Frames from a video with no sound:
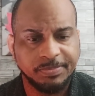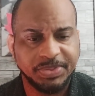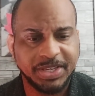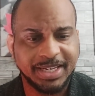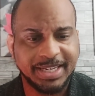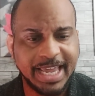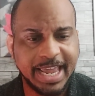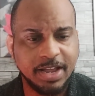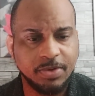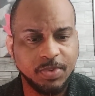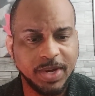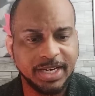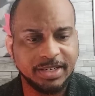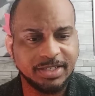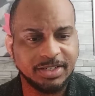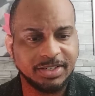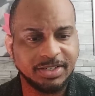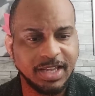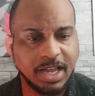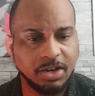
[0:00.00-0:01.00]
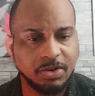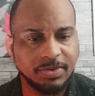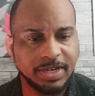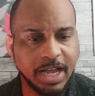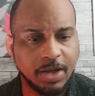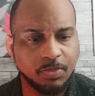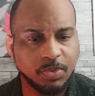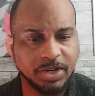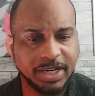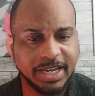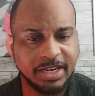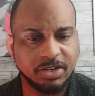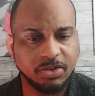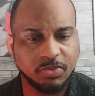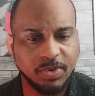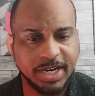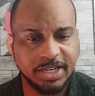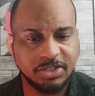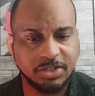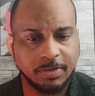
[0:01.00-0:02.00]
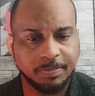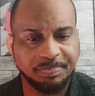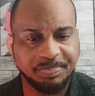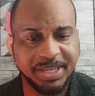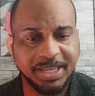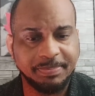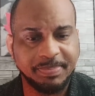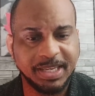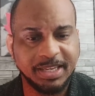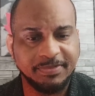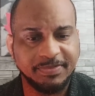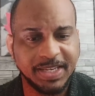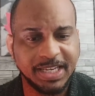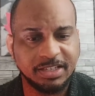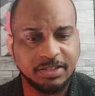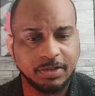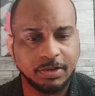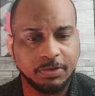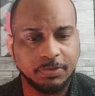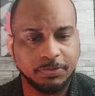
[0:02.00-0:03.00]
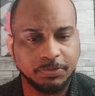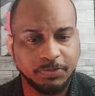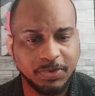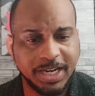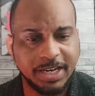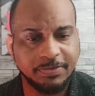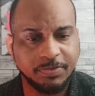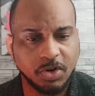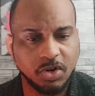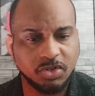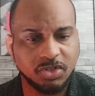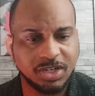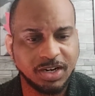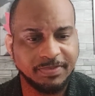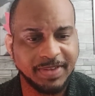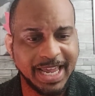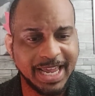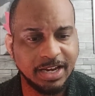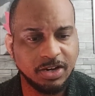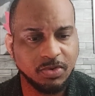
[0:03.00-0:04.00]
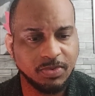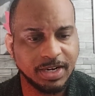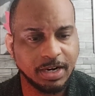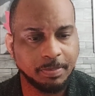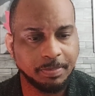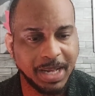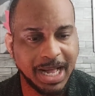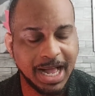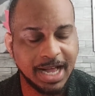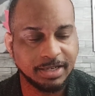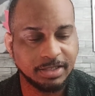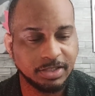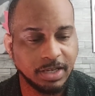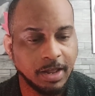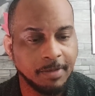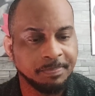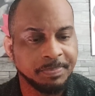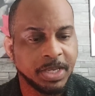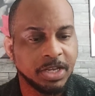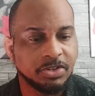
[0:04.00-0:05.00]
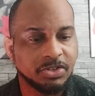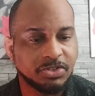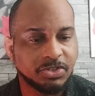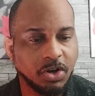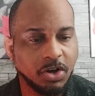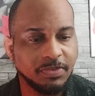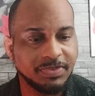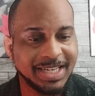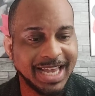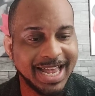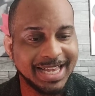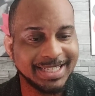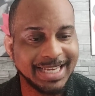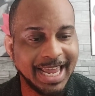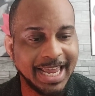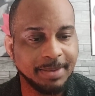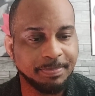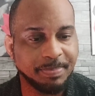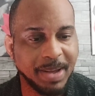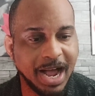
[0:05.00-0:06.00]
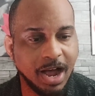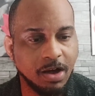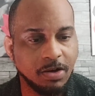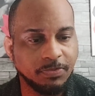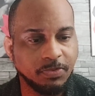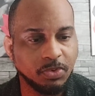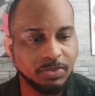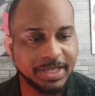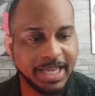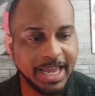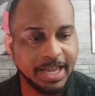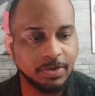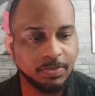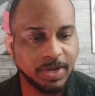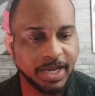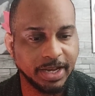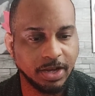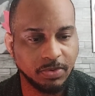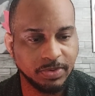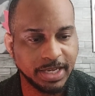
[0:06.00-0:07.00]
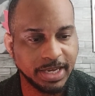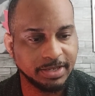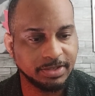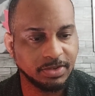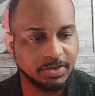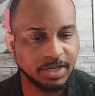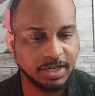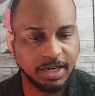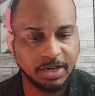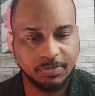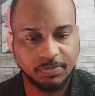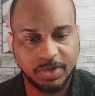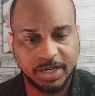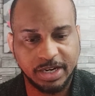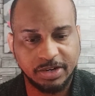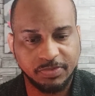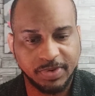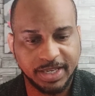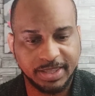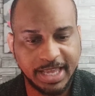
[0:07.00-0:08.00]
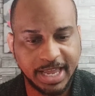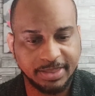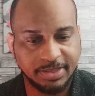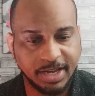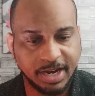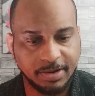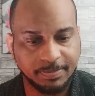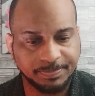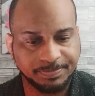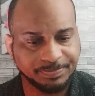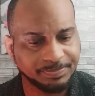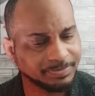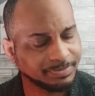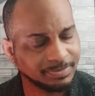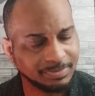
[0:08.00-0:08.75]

The gateway to Stellar Network Integration, BPV's free version of Anchor in a Box, serves as a powerful gateway. Okay, so then they reiterate that there.